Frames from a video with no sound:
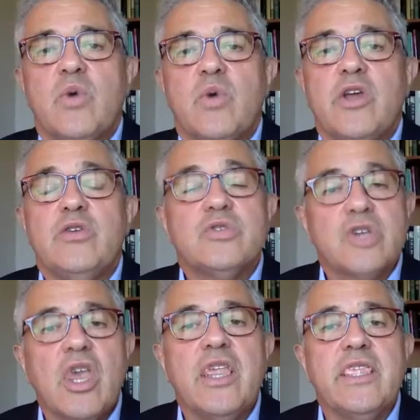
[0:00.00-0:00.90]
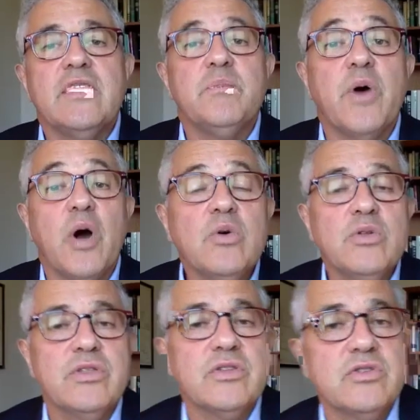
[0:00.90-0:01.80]
you saw in
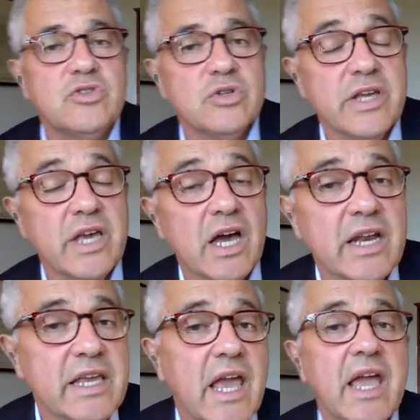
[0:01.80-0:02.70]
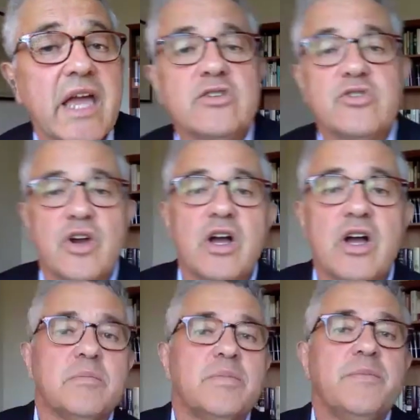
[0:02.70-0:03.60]
both Giuliani and
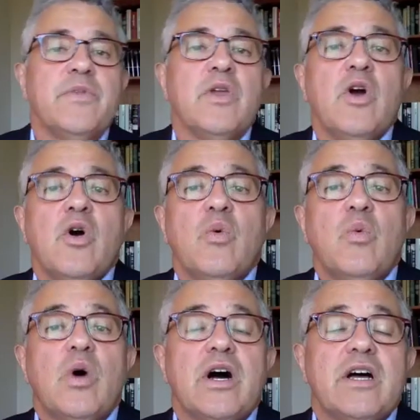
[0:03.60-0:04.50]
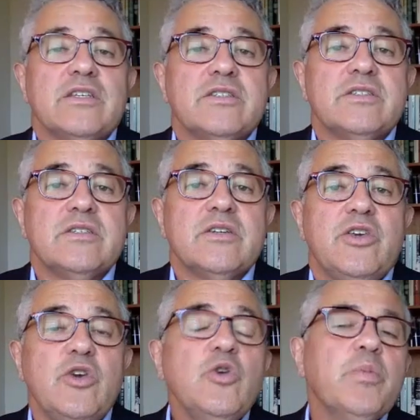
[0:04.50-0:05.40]
Trump was
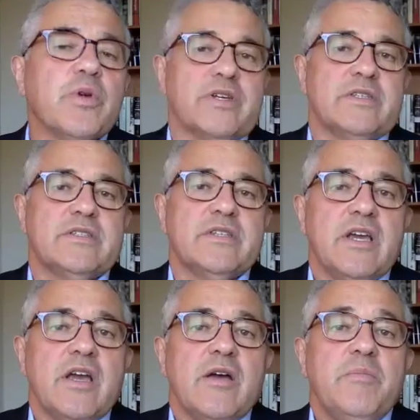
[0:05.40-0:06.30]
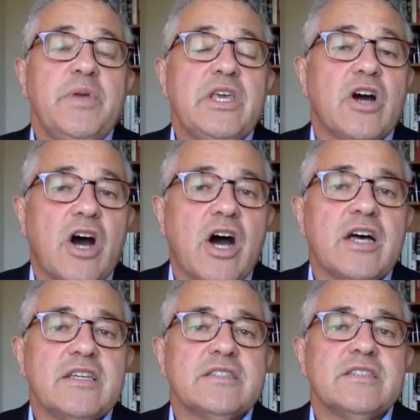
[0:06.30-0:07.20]
hubris,
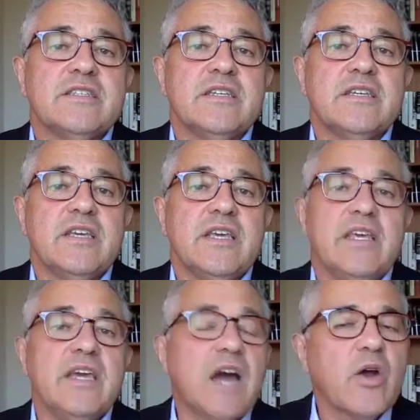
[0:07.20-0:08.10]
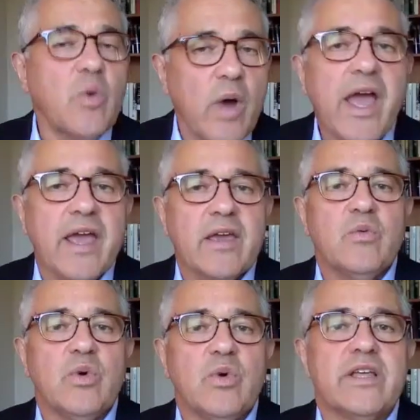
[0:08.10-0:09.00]
because he got away
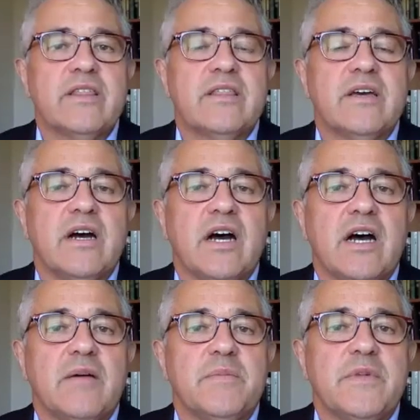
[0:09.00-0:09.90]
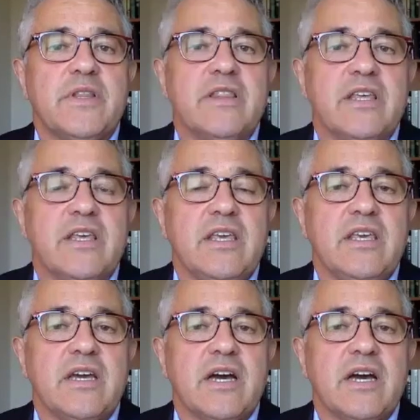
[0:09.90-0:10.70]
with the